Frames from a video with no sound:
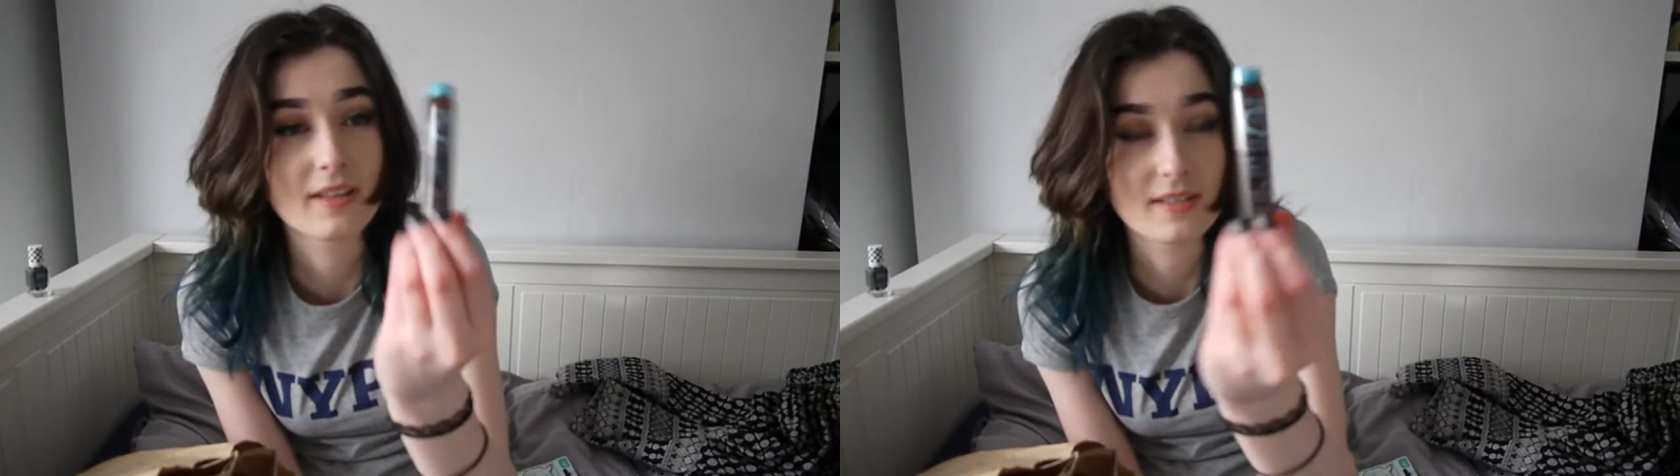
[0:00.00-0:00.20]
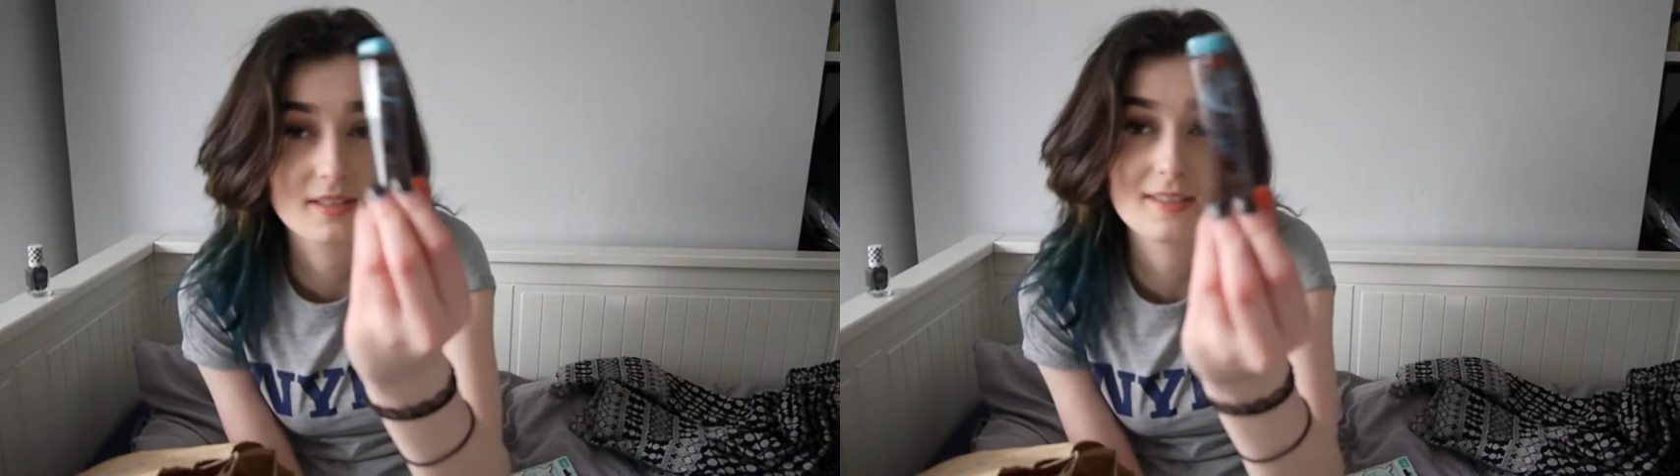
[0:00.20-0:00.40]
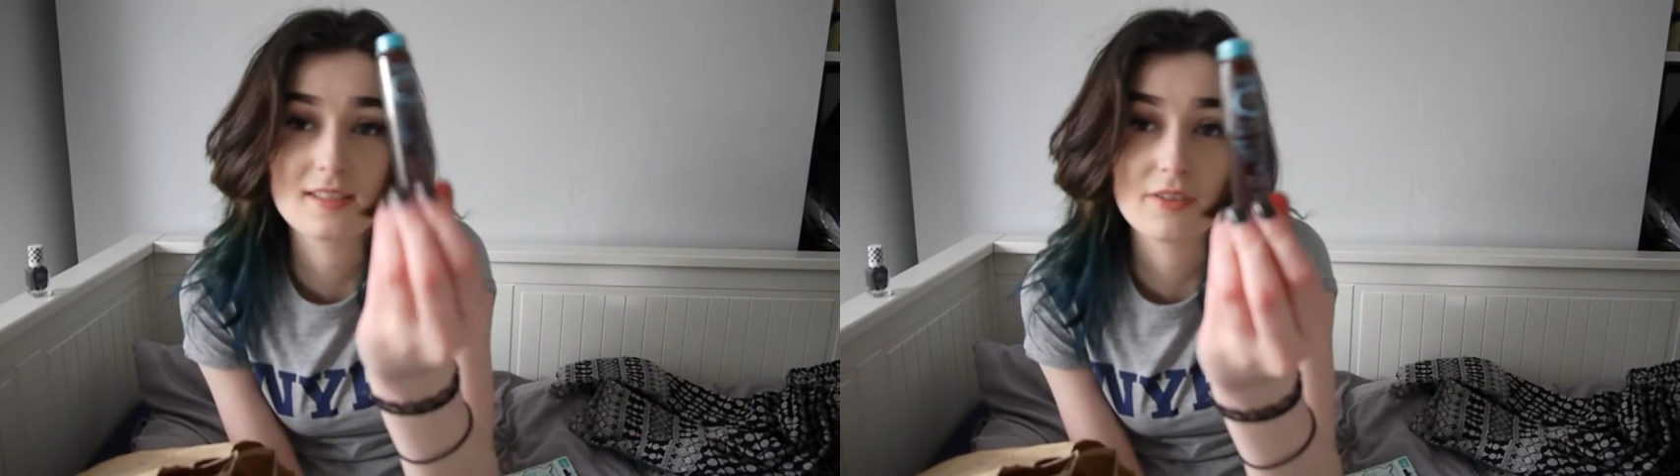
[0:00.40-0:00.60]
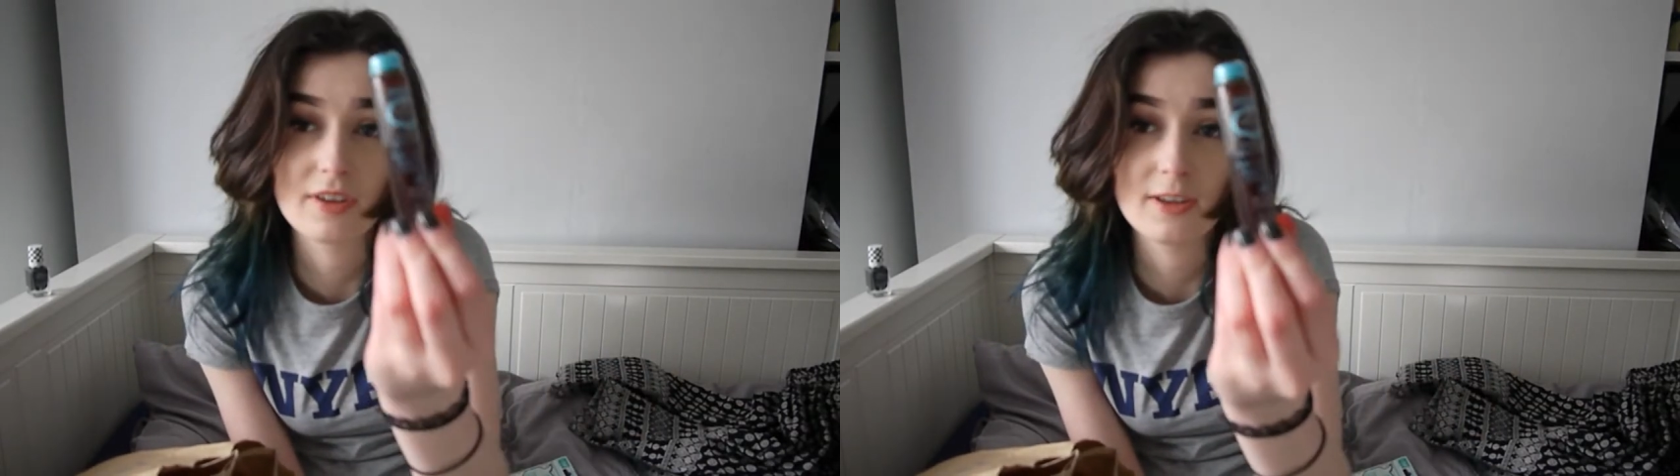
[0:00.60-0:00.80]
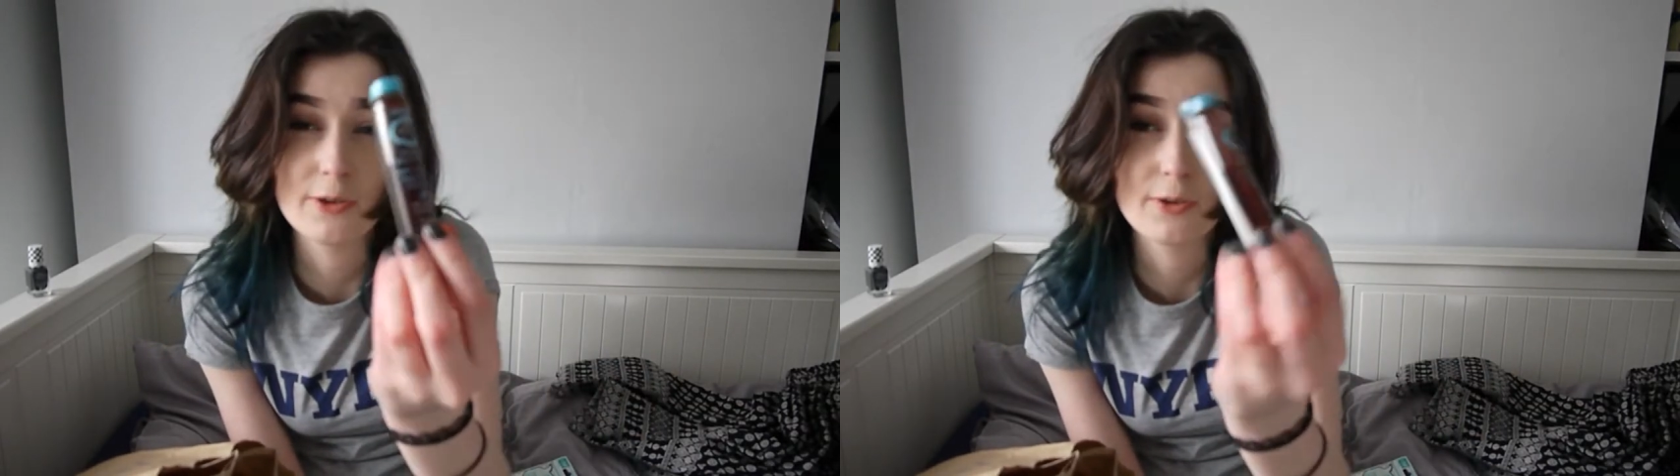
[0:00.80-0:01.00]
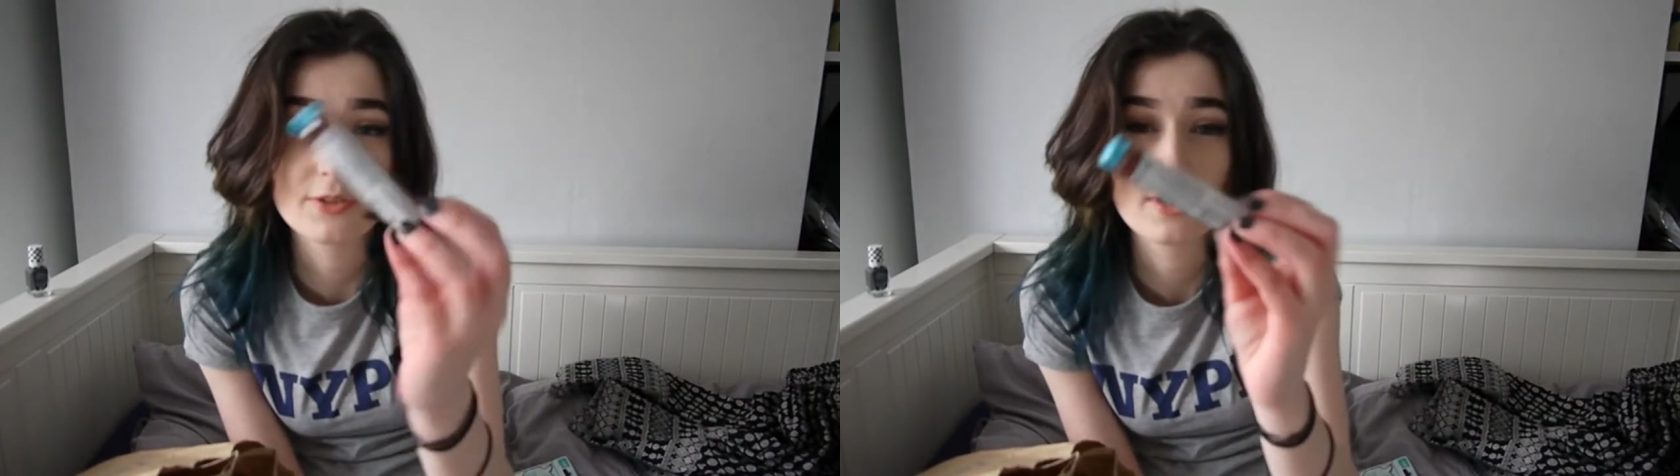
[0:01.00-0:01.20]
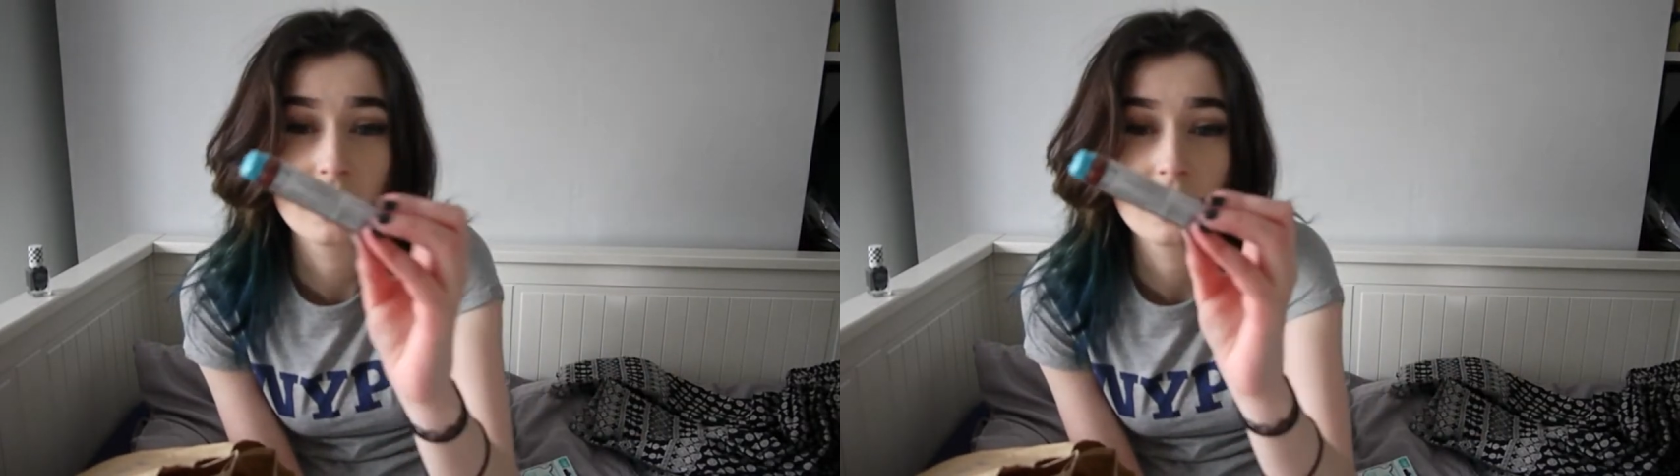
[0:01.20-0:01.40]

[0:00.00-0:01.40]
This is the stuff I use.